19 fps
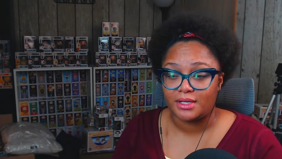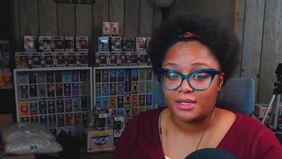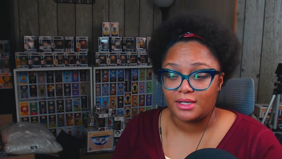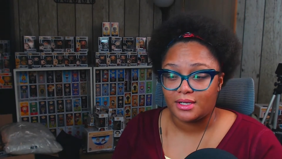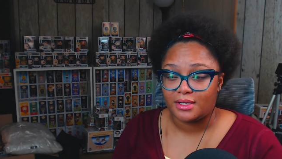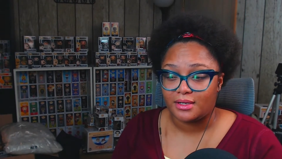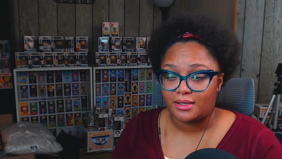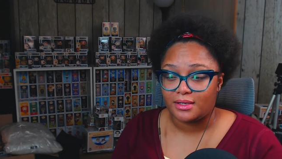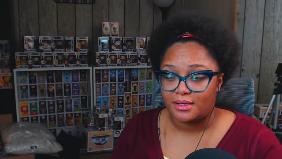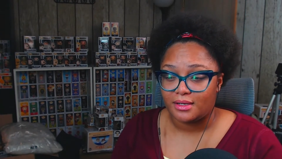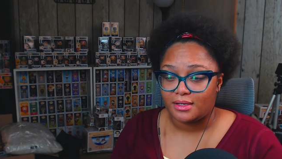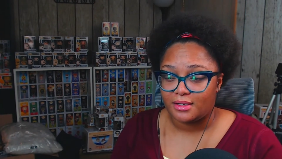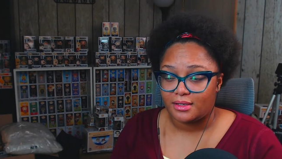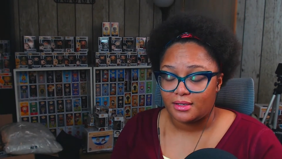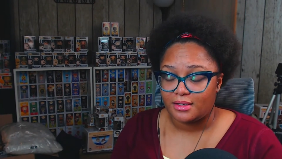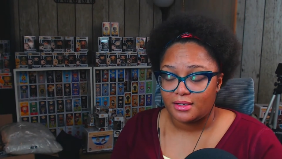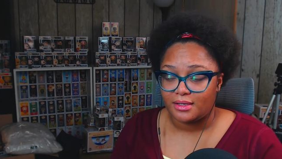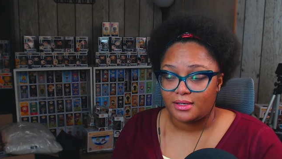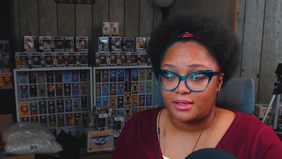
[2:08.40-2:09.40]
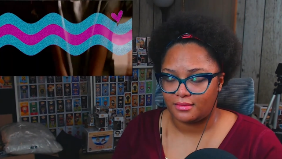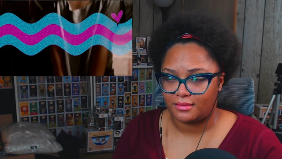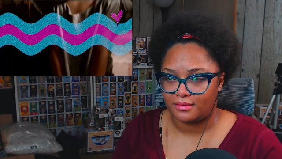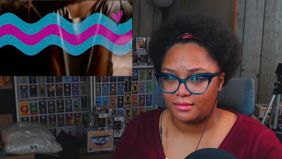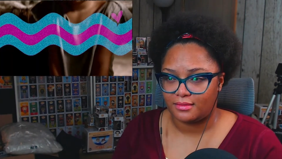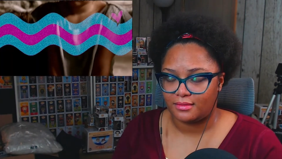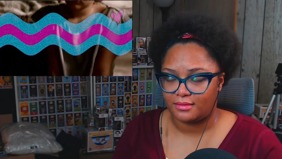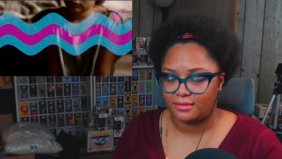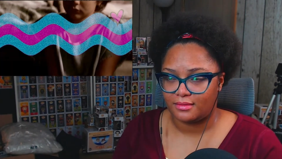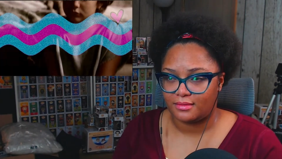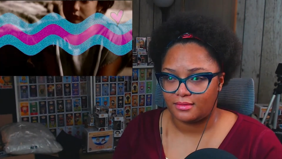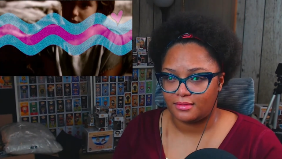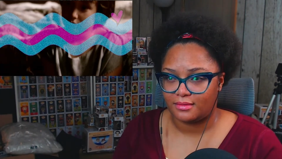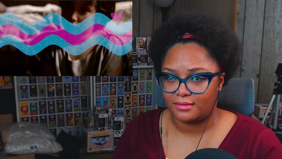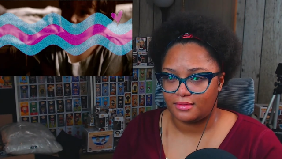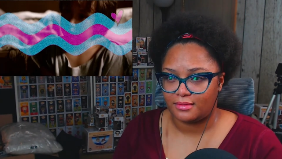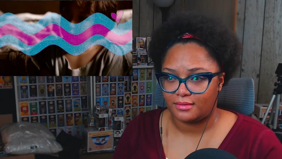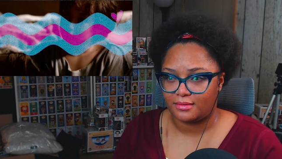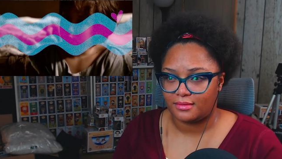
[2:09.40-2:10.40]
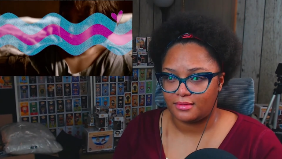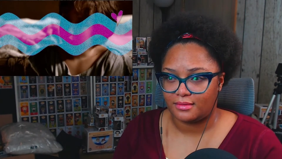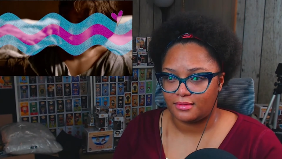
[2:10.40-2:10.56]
(silence)